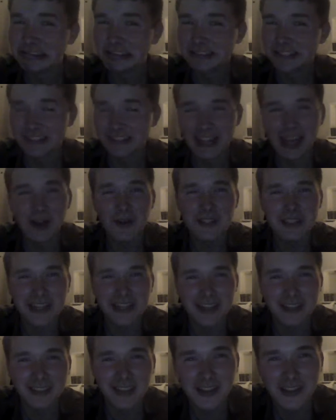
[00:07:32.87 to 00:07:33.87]
the
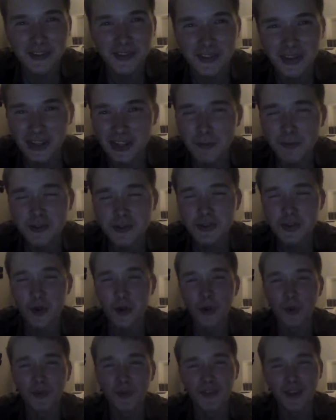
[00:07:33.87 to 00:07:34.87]
downside of things when it comes to the
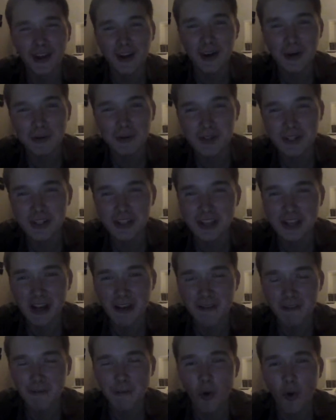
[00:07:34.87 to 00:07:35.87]
whole entire
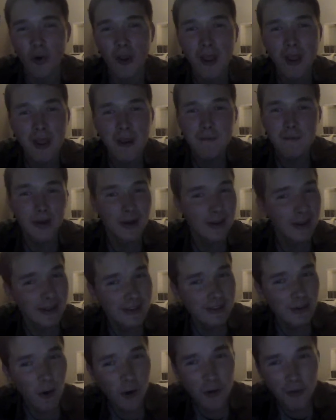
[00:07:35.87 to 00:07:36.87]
M16A4. But
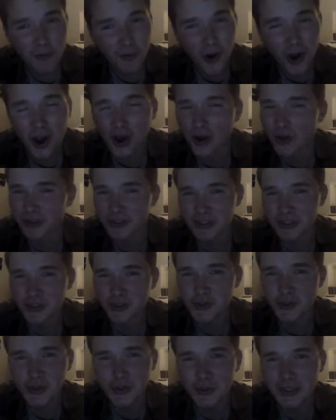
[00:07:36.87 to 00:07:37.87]
overall, it's a
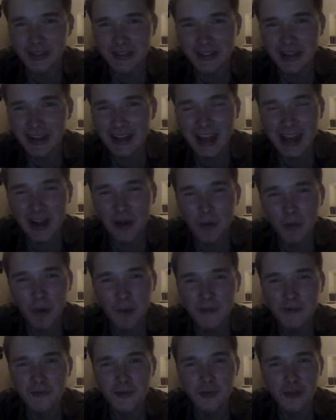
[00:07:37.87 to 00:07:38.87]
truly dedicated
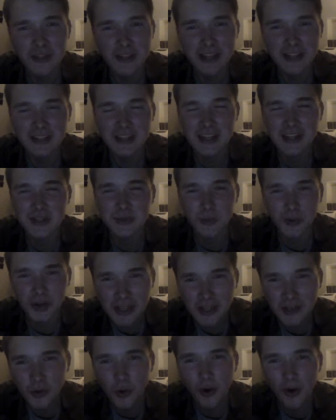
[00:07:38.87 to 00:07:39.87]
weapon for the United States
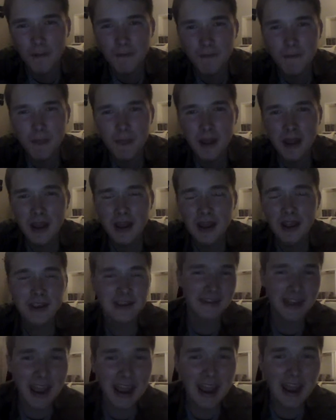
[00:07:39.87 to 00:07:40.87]
Marine Corps.
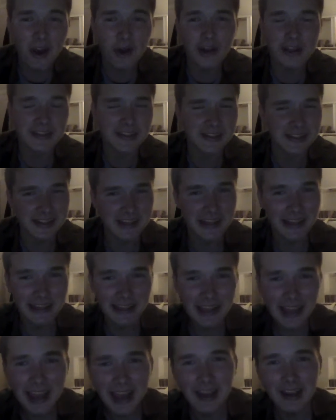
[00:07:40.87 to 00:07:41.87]
Now, as I say
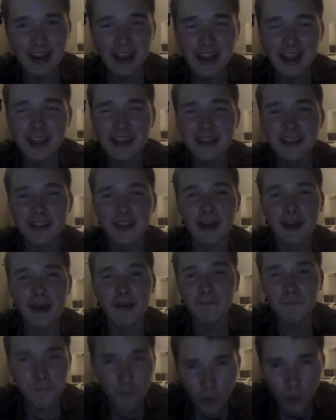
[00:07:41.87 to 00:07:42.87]
again, the
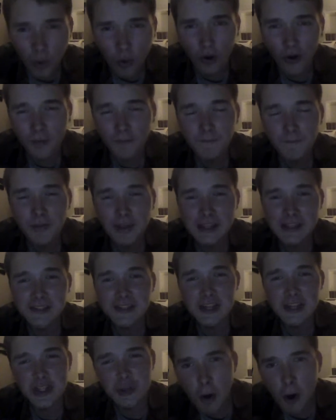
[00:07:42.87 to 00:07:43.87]
M4 is
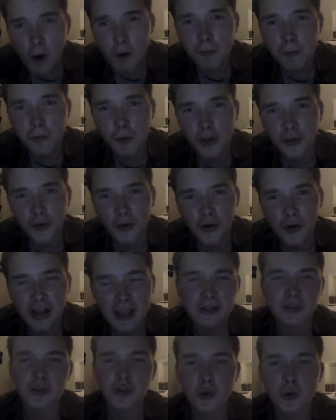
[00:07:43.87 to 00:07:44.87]
the small brother.
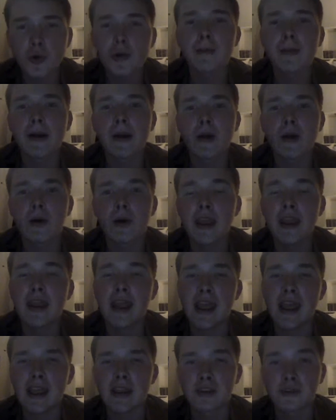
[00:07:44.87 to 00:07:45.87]
It has a shorter barrel and it
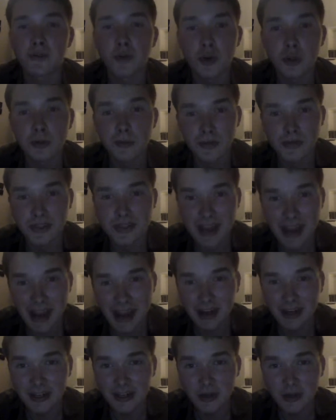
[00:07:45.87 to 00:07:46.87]
has a foldable
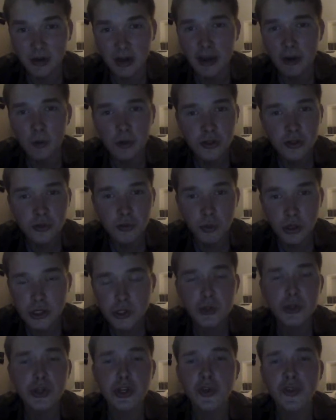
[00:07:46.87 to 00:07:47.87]
stock. It was
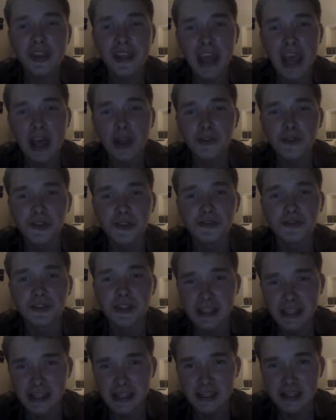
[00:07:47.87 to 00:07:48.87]
originally called the Gala
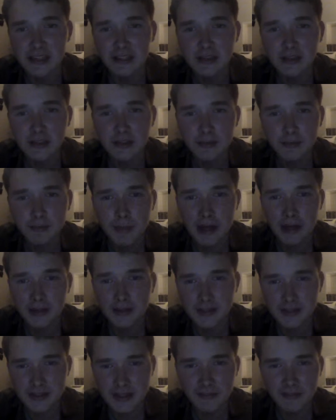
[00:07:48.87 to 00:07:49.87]
15 back in
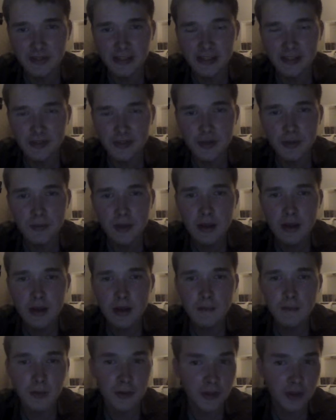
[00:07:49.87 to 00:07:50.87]
the 70s,
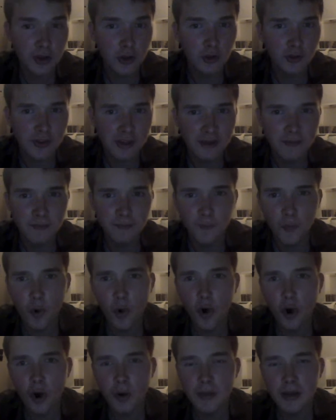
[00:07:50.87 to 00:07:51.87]
but they called it the
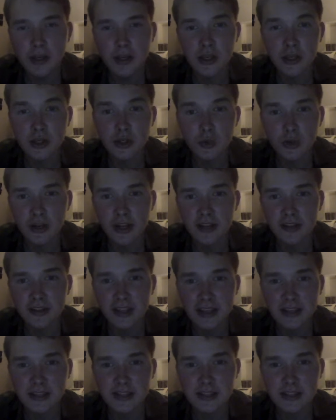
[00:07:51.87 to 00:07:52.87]
M4 because, one, it
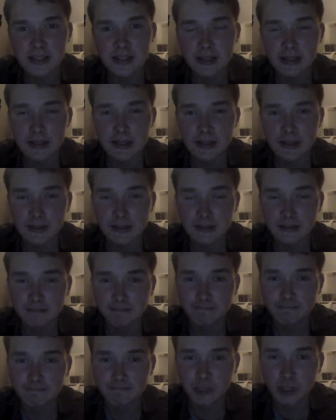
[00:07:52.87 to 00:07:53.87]
takes
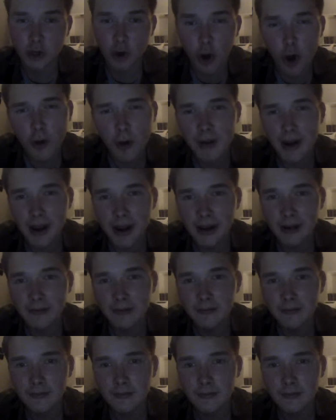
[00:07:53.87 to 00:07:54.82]
the Carbine,